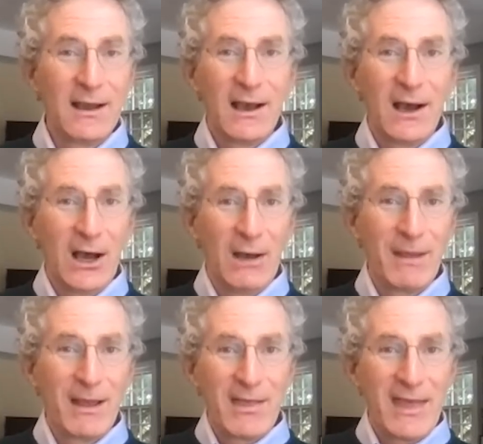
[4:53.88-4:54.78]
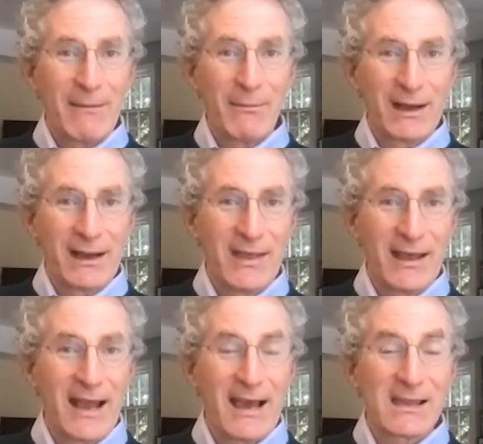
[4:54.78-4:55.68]
that money
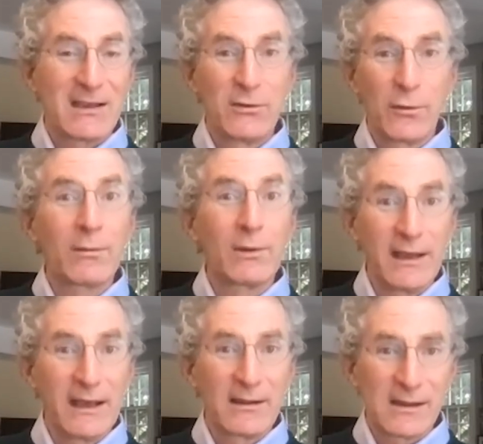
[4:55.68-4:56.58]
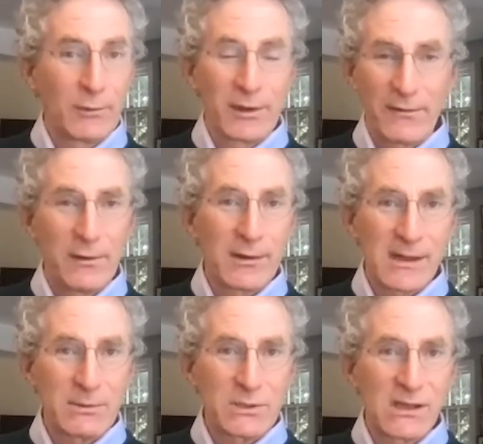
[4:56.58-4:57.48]
then has to normally, with a few
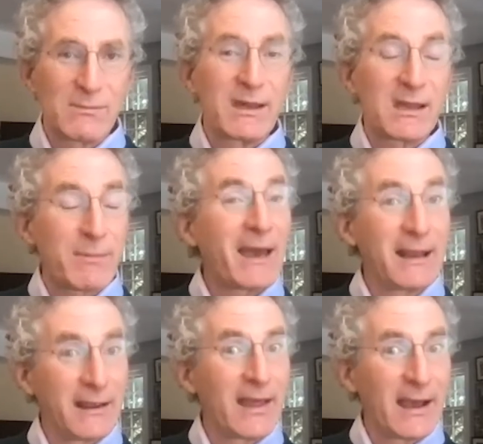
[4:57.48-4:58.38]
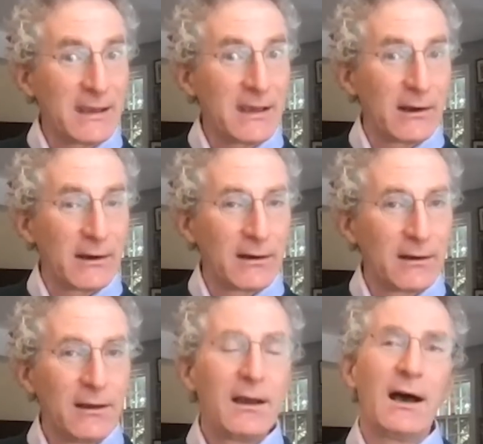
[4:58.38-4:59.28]
exceptions, be spent in that year.
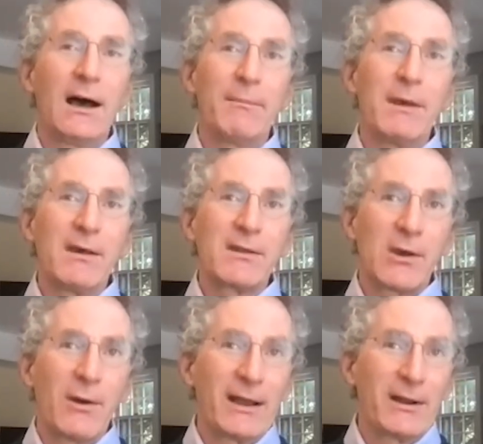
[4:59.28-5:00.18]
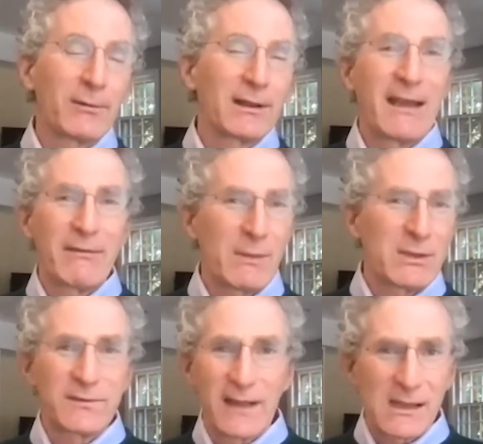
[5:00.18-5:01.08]
So I don't really have as
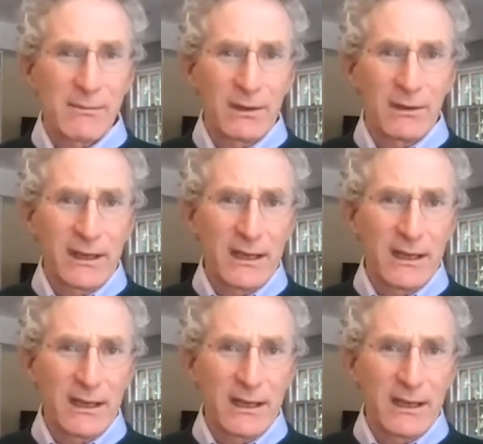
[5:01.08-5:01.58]
much flexibility